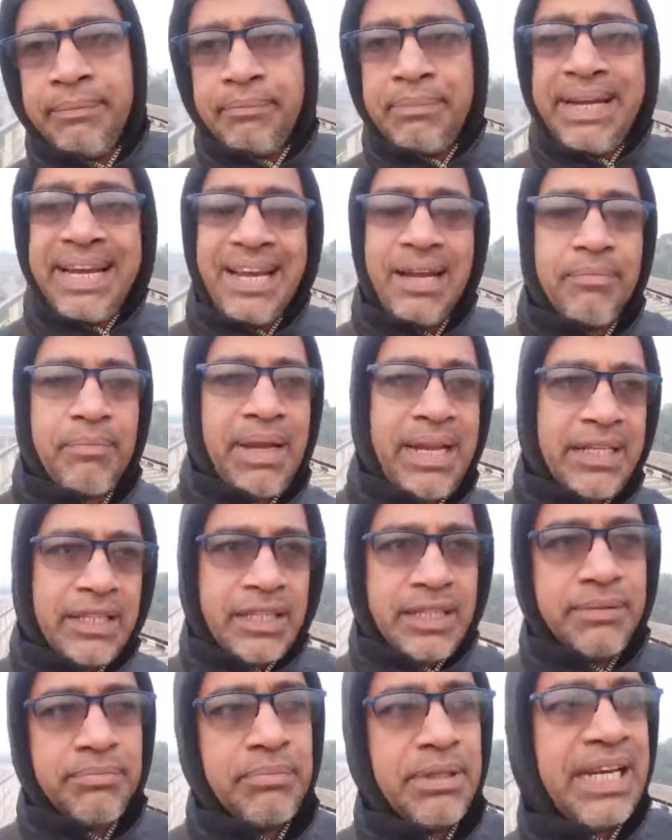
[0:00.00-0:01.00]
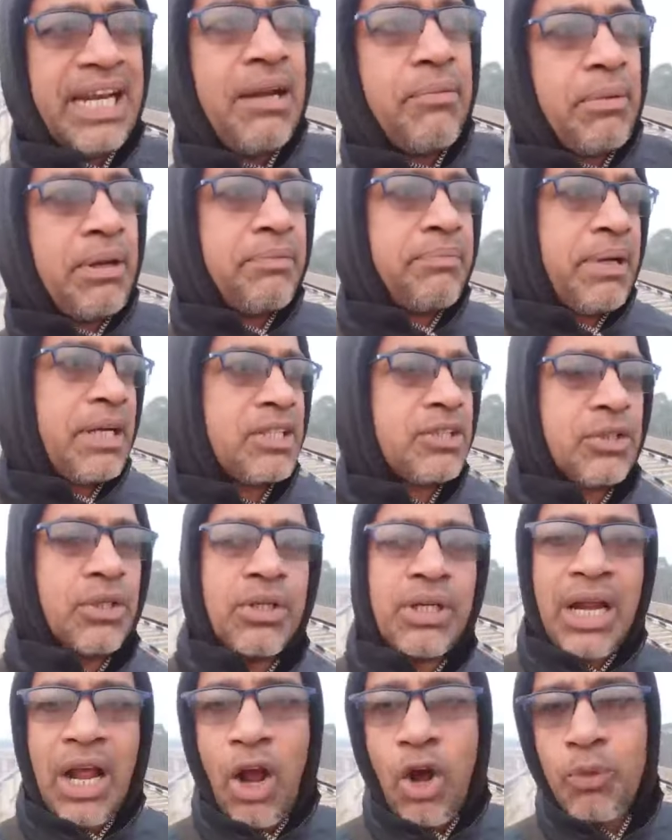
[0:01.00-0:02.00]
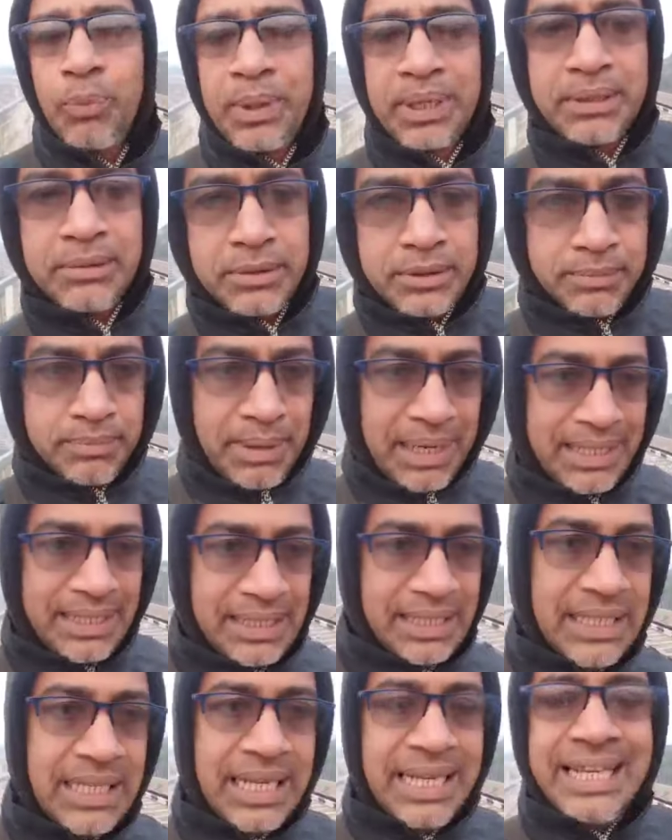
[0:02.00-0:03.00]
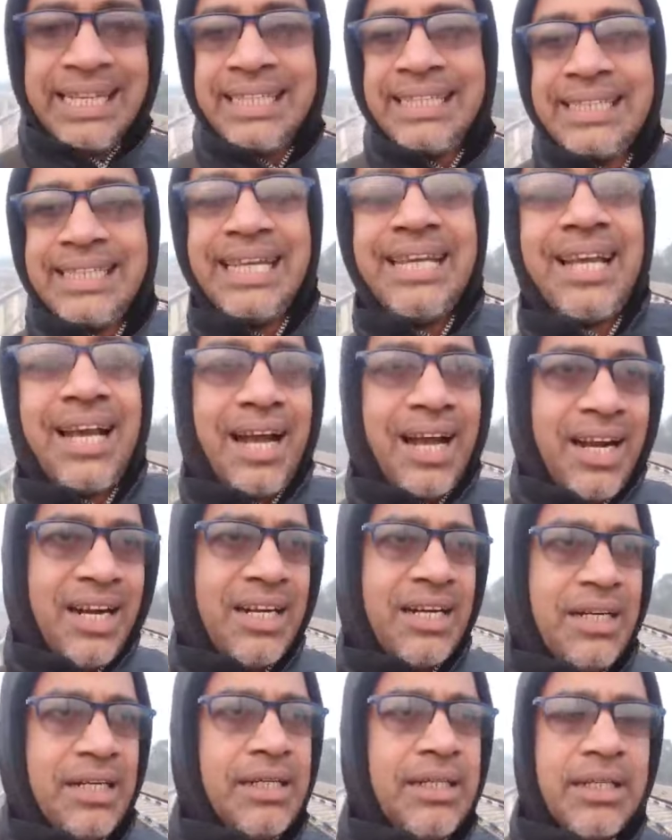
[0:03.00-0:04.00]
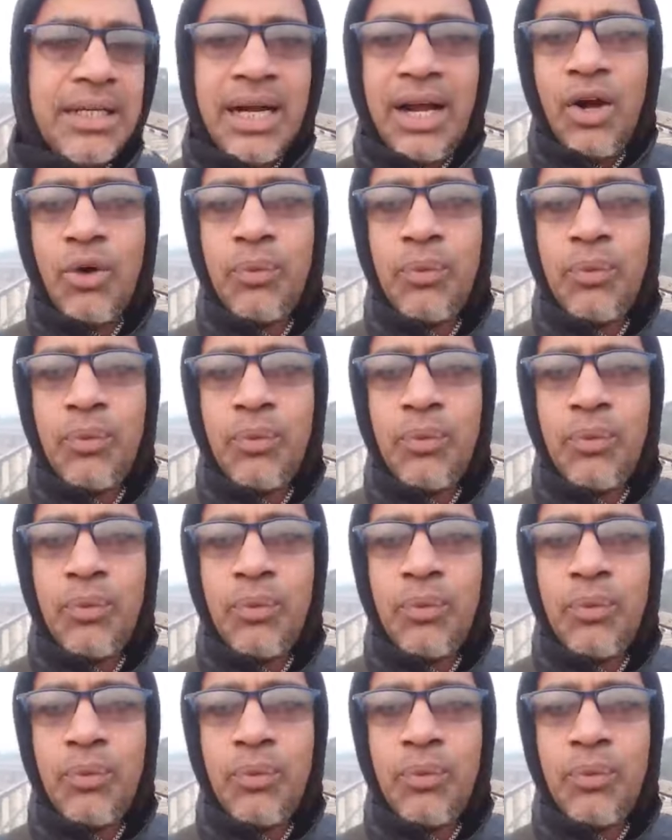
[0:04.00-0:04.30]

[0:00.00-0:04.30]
middle mind person, how much money they earn,